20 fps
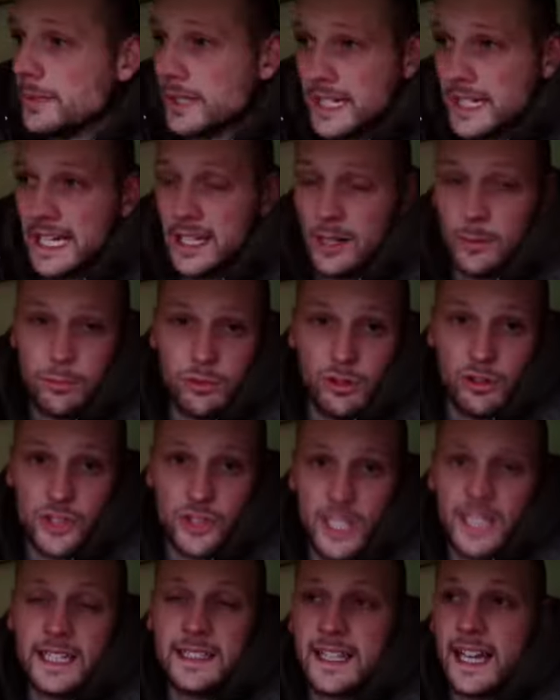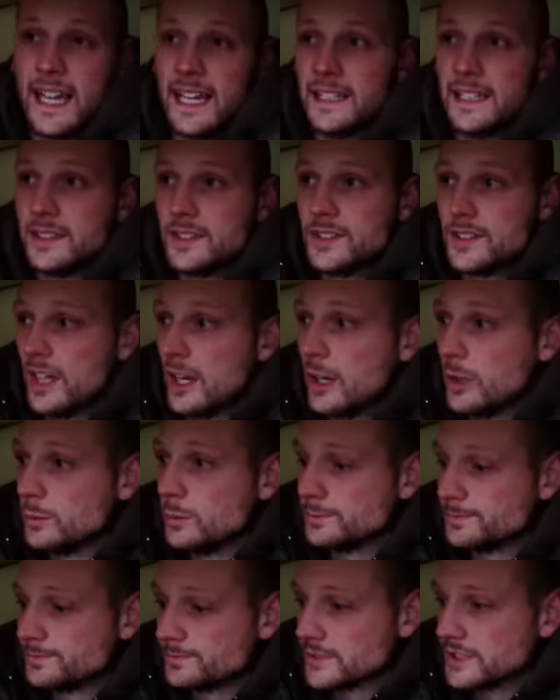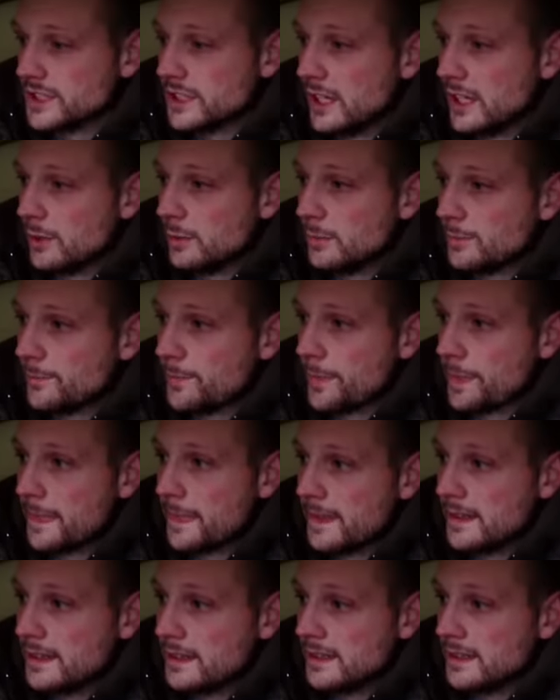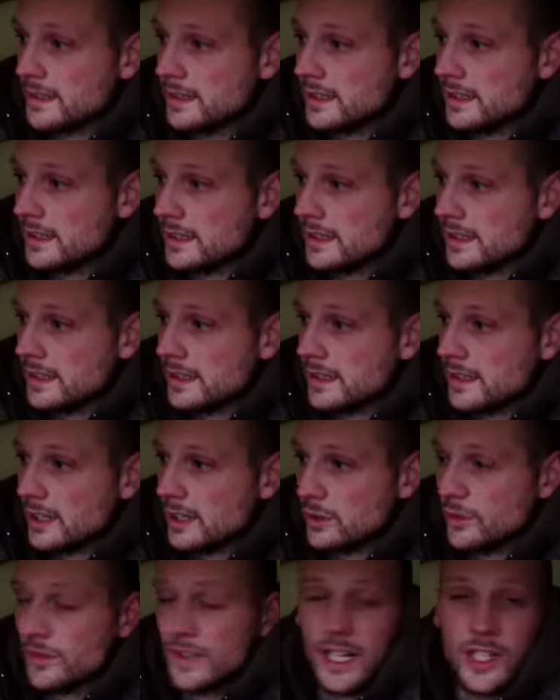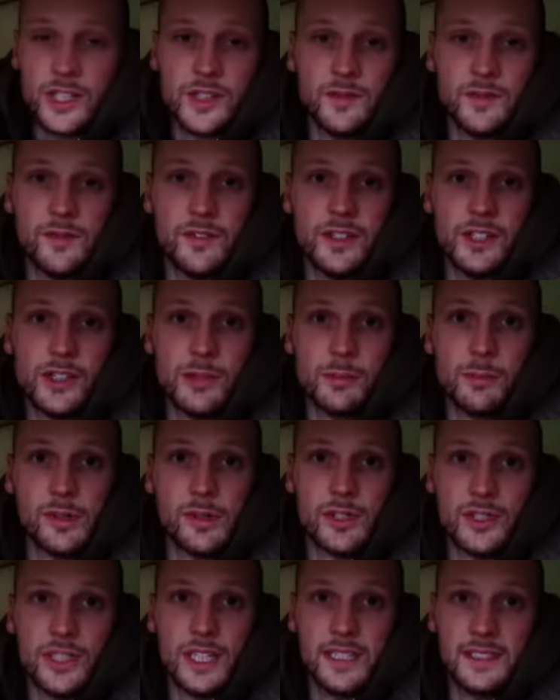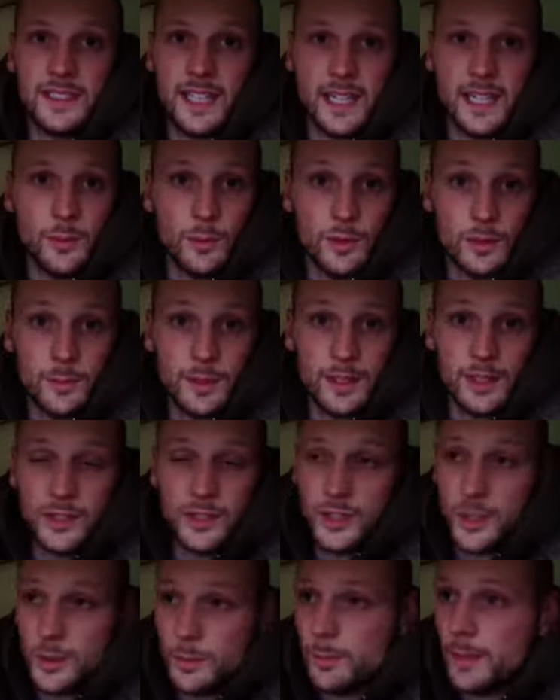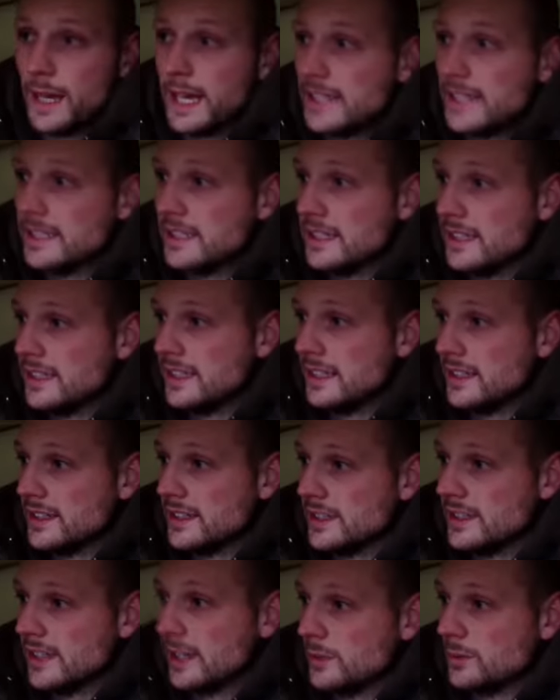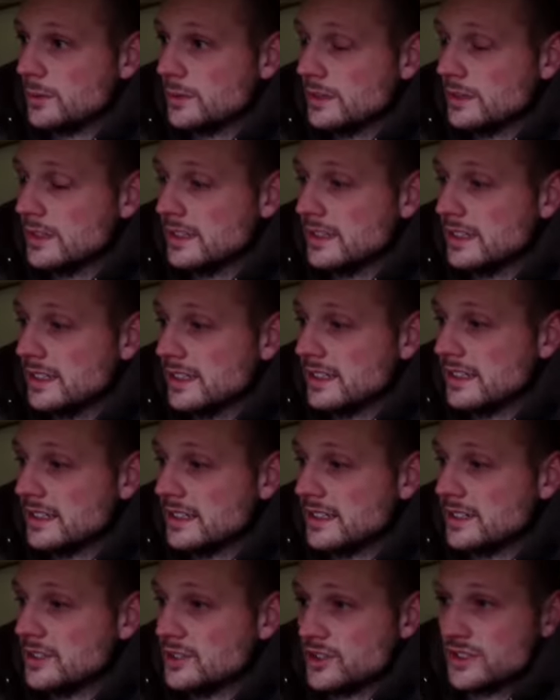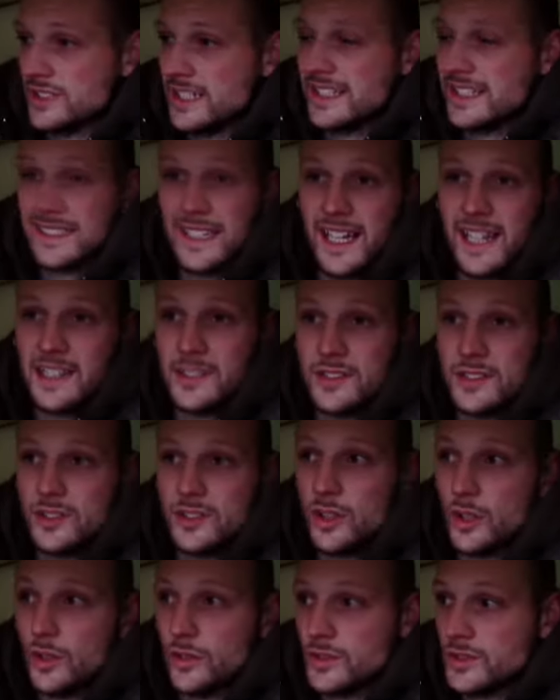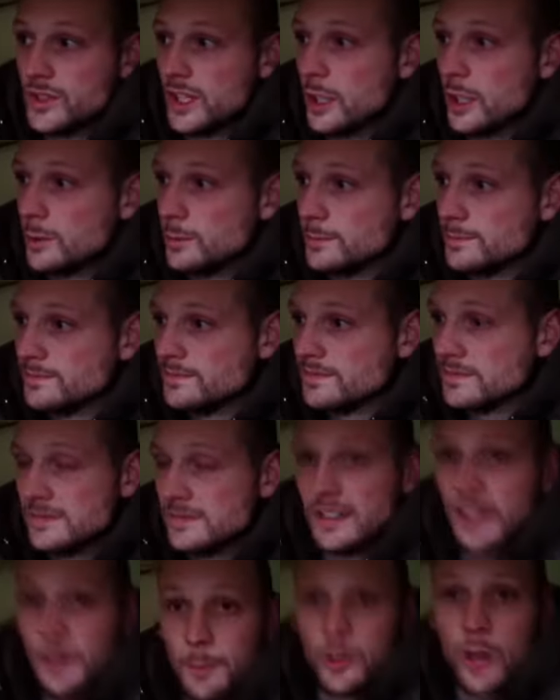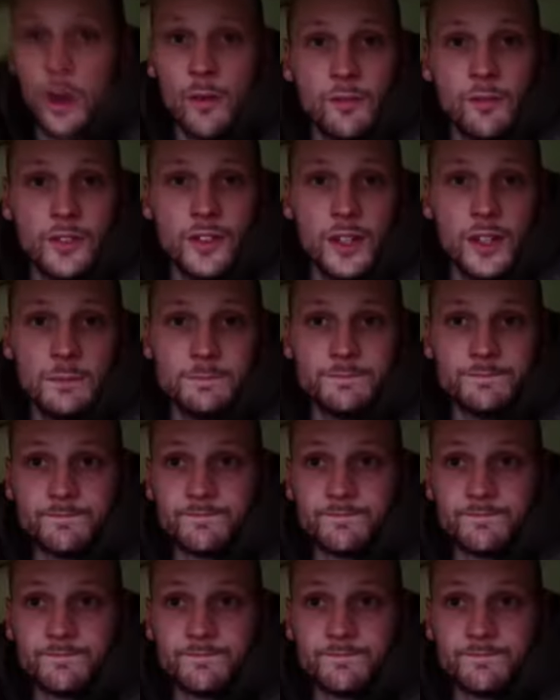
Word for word: again on Project A, so, you know, I love catching fish on Project A, with it being new bait, you know, it's just exciting stuff. So I'm confident.